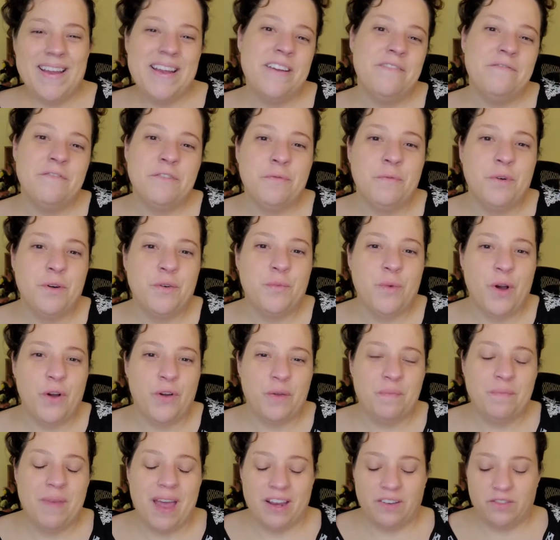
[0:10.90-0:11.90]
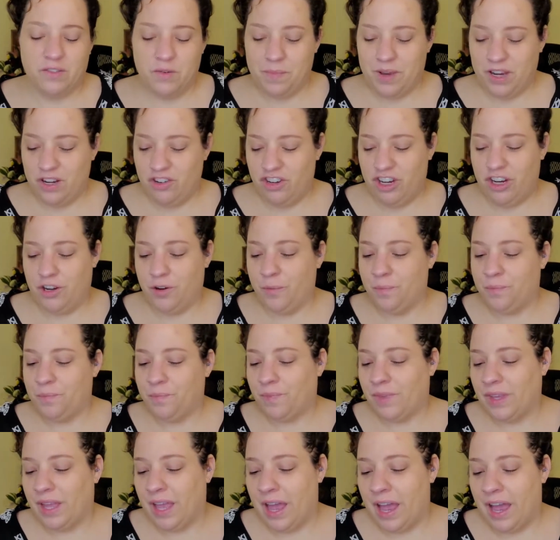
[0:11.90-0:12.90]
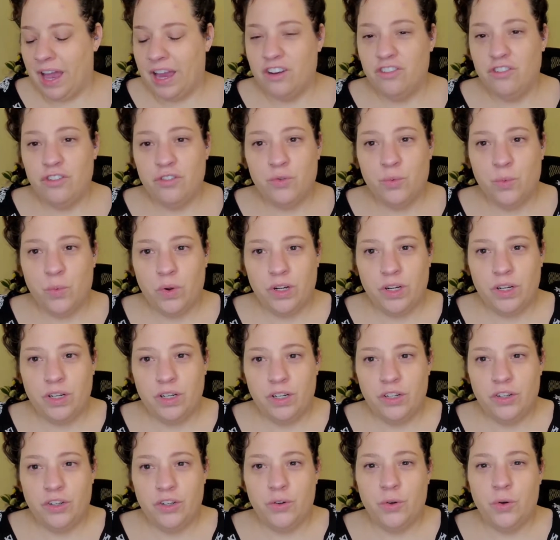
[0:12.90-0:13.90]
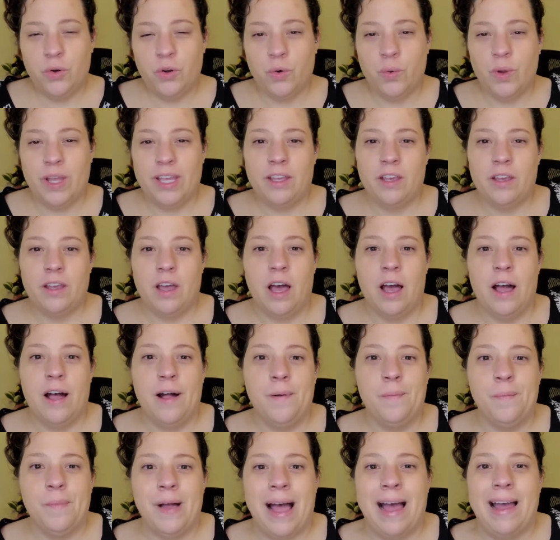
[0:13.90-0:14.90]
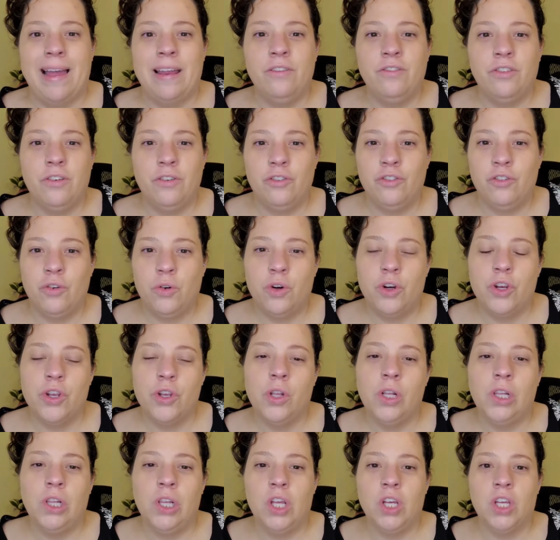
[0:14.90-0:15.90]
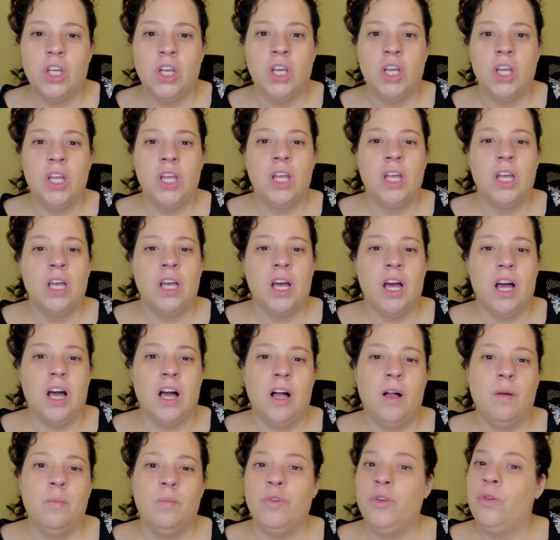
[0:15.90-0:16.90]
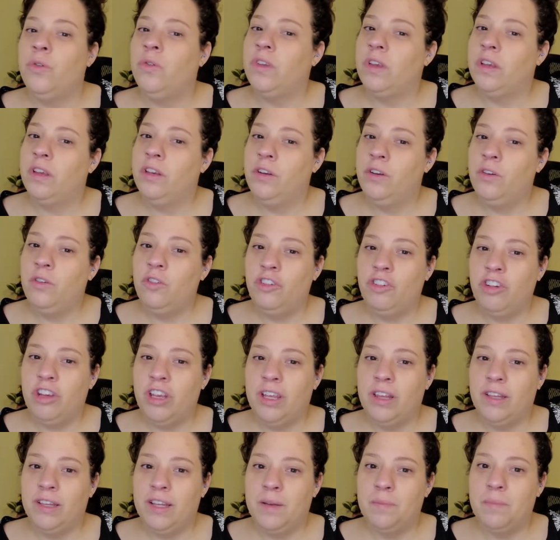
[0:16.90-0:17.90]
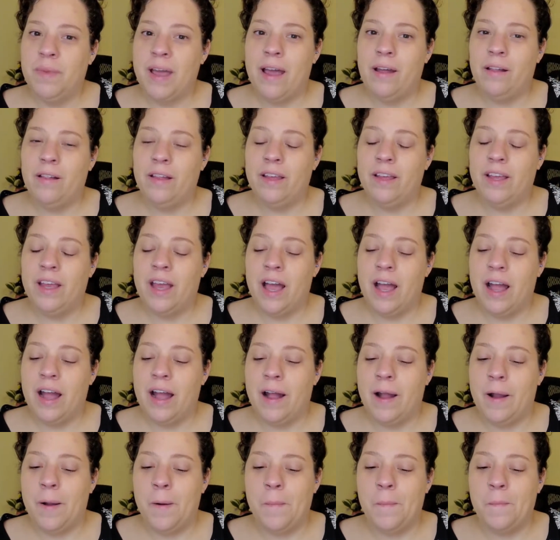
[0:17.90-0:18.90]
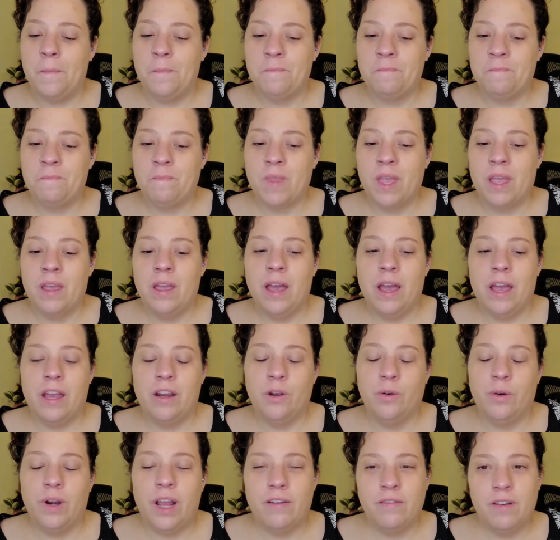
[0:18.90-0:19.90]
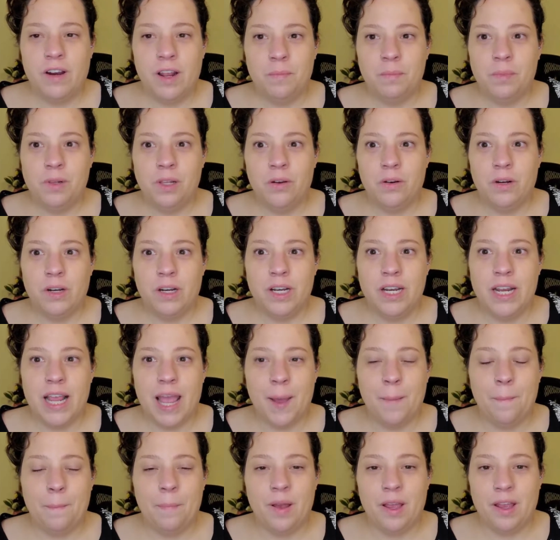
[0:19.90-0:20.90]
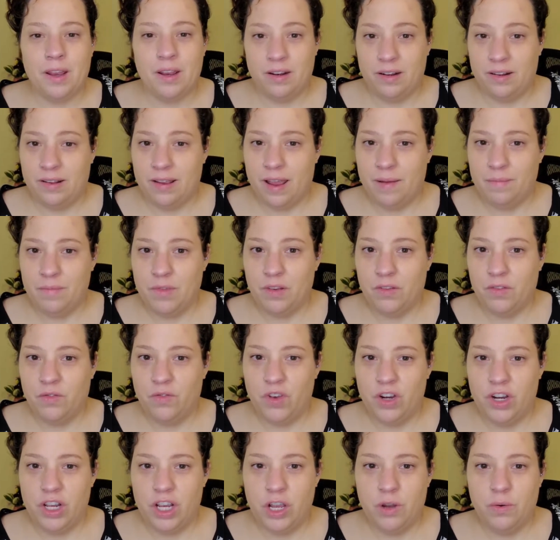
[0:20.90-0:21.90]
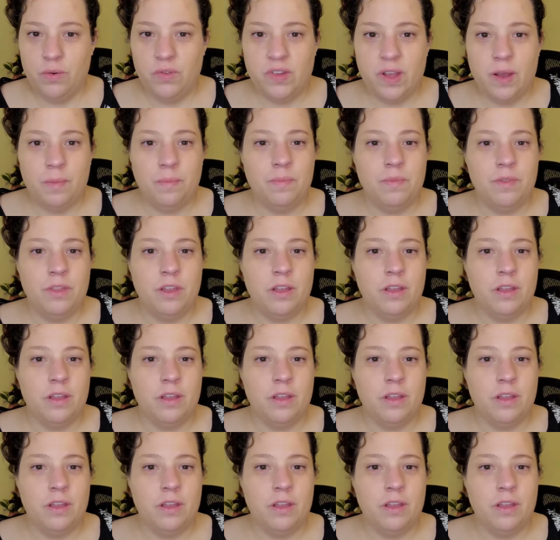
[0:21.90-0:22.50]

everyone, welcome back to my channel. I just wanted to do a quick eye tutorial look using a new sheglam palette. I don't have it uploaded yet. By the time this video is up,